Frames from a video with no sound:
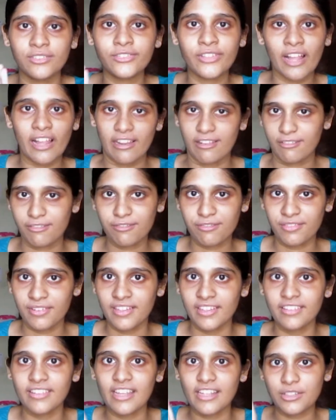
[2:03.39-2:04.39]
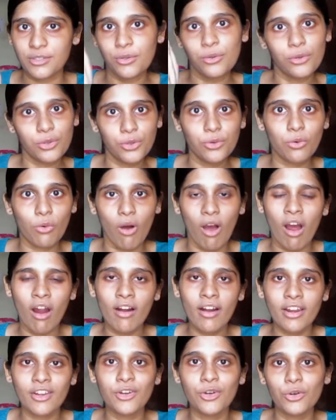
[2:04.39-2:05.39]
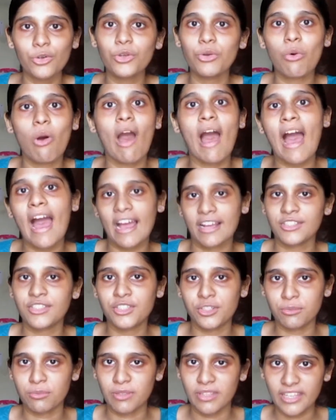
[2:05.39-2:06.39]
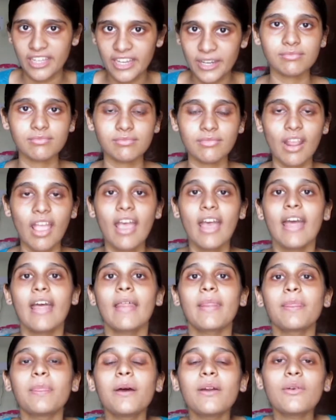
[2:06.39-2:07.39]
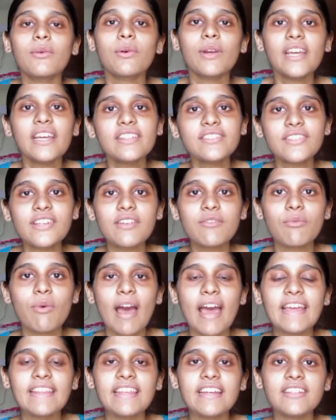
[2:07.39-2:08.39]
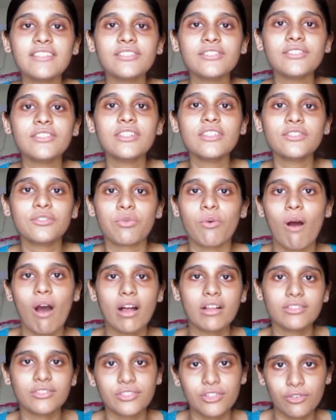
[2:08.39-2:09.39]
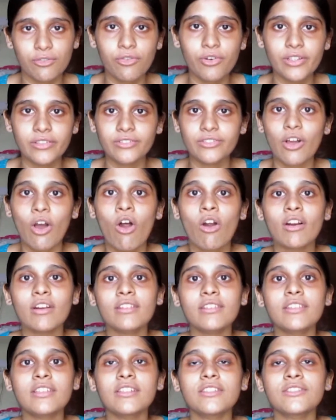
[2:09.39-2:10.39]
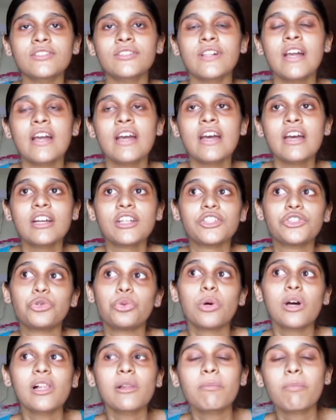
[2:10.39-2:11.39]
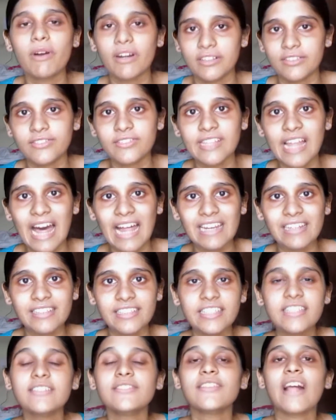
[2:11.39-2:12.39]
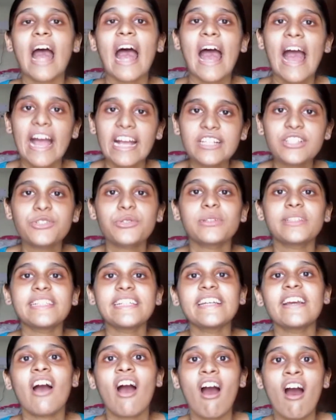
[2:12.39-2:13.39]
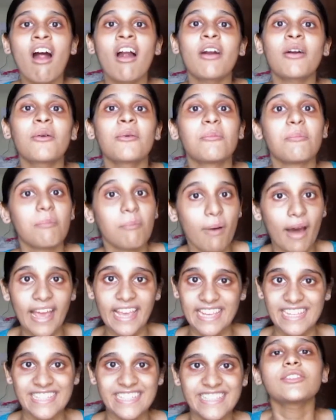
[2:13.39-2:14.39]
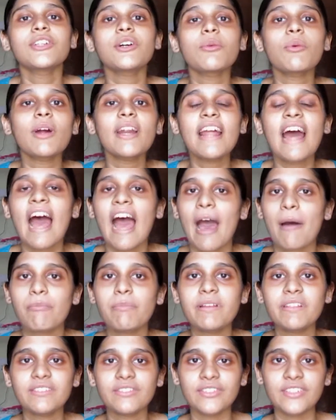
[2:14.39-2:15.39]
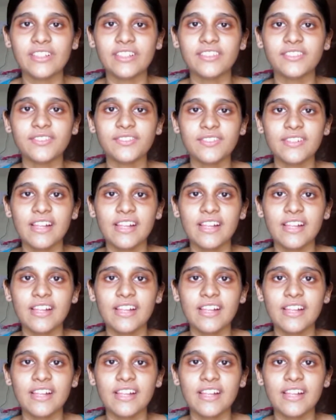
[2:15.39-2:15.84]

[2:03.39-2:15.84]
self, that who you are and who you act to be. The reason why there's this vast difference or this dual personality is actually our mind. So what happens is,